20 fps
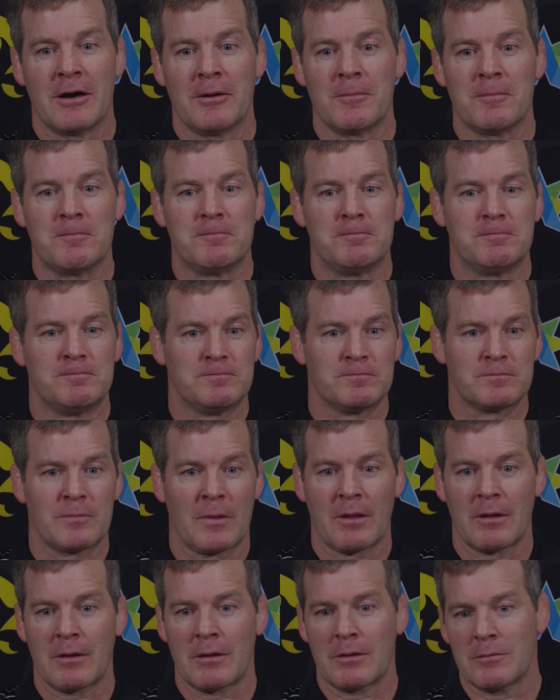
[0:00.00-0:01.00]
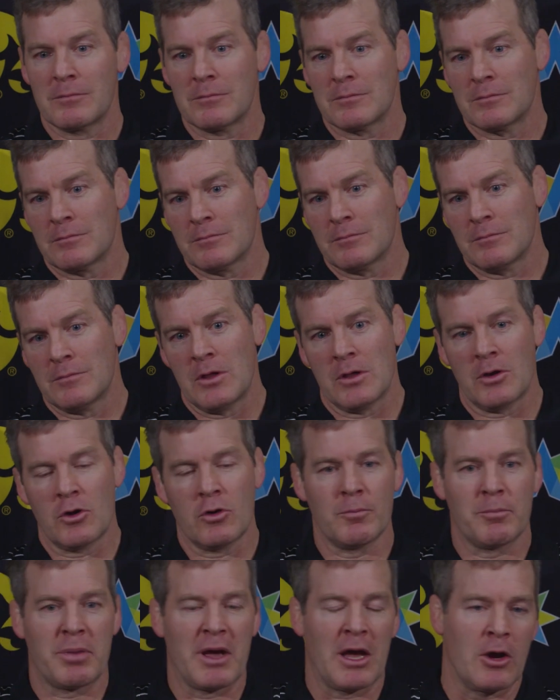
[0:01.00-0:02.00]
um, you
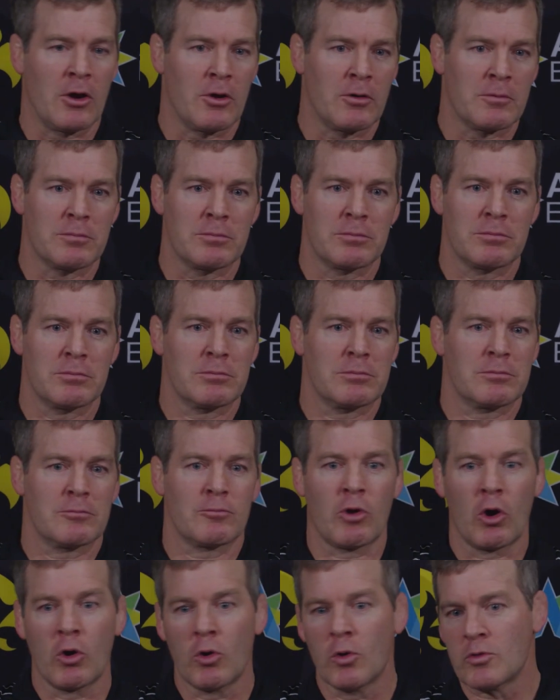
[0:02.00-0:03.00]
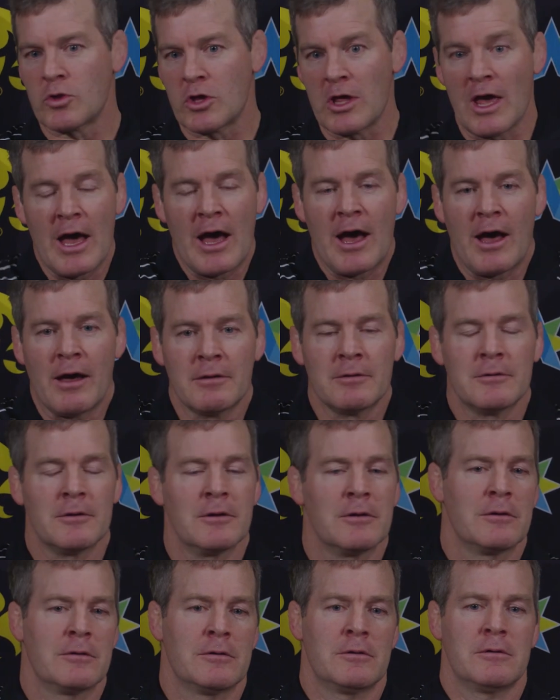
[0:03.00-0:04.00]
know, Bear Road, yeah.
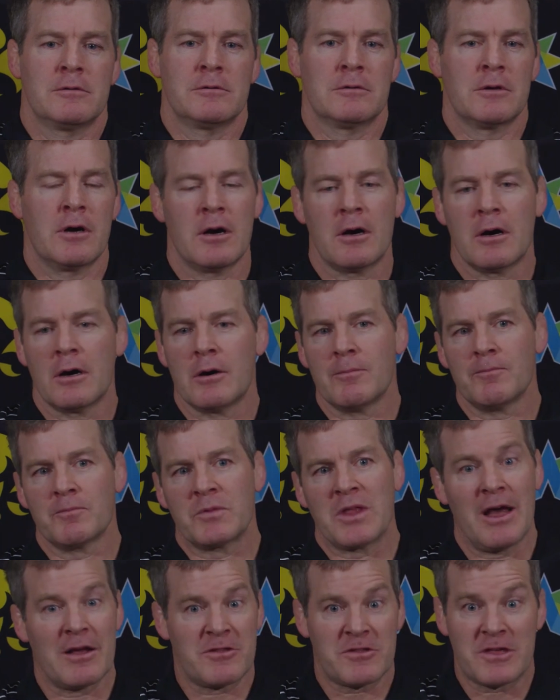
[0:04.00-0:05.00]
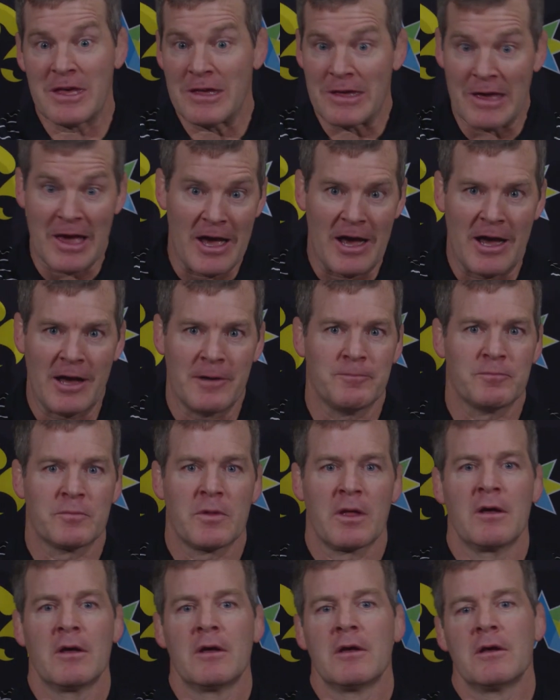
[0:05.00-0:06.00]
Um, yeah.
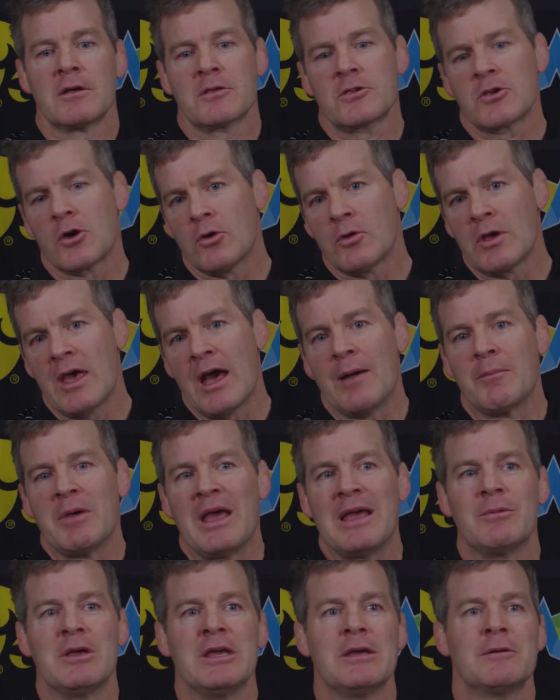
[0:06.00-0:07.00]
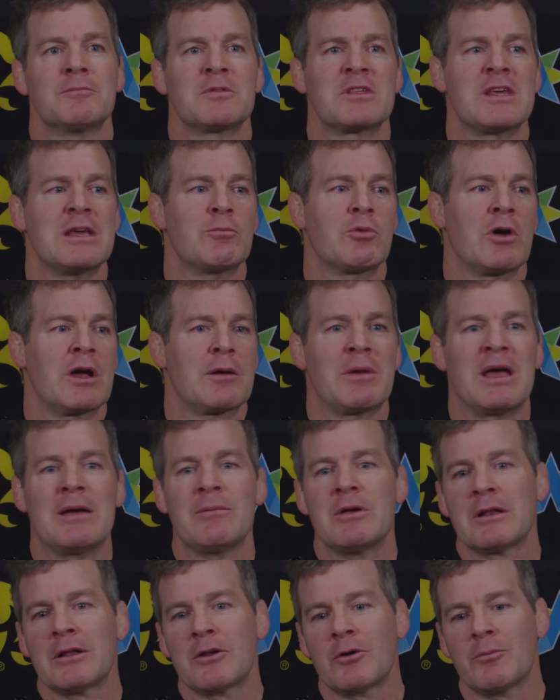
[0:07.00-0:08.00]
So yeah, maybe Siebrecht,
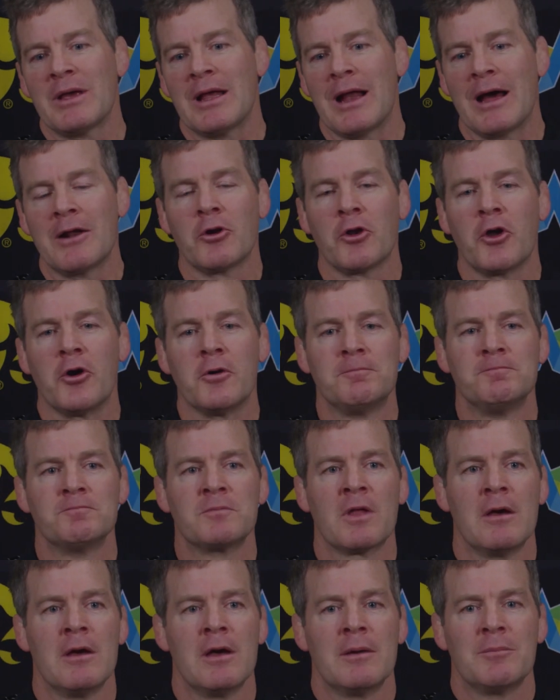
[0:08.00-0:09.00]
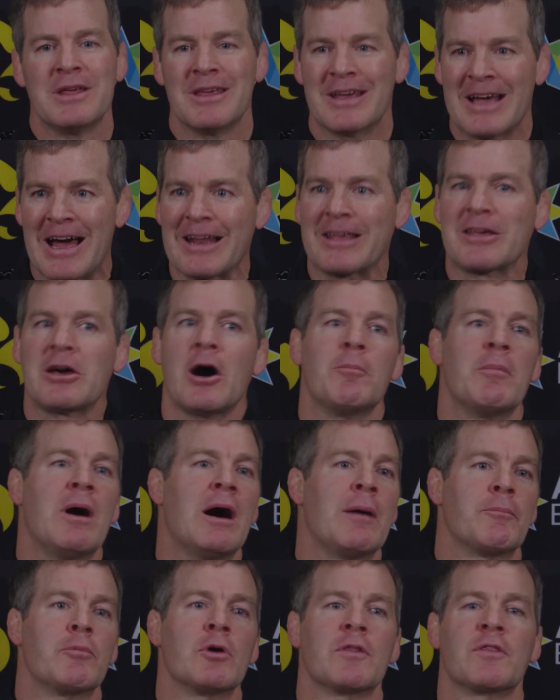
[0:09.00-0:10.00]
maybe a little bit. I don't know, but you got to come
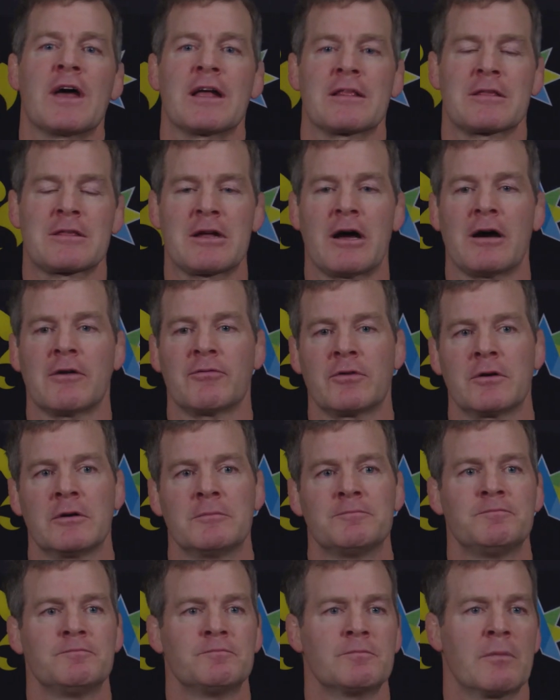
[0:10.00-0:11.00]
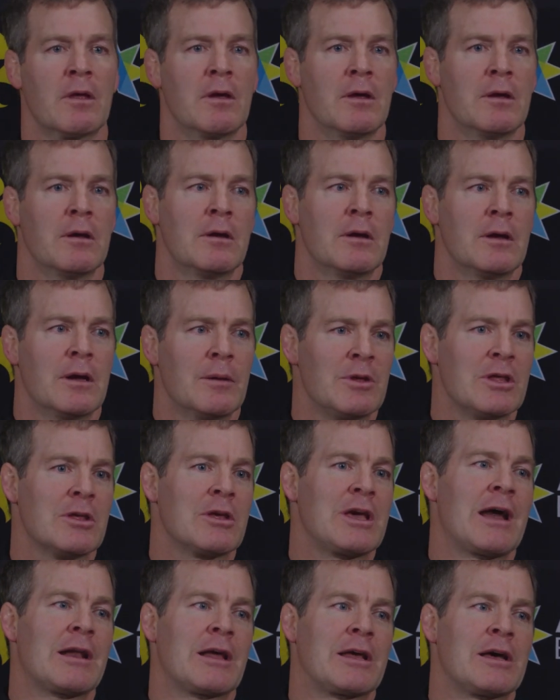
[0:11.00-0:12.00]
up with that stuff. I mean, you
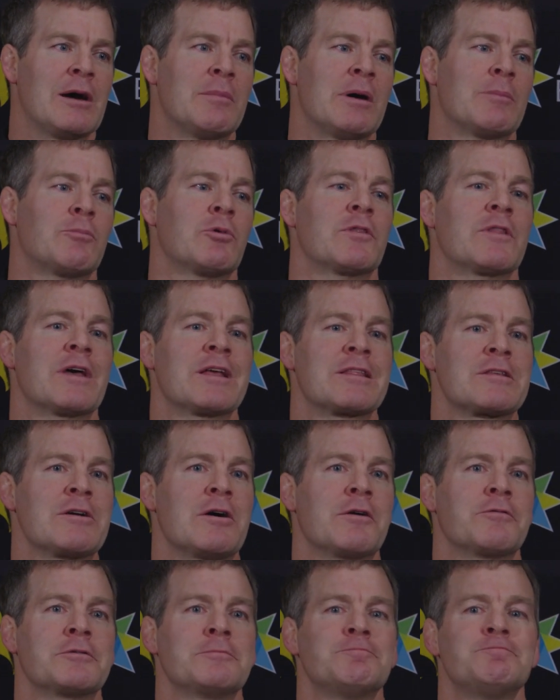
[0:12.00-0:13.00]
got to come up with that stuff.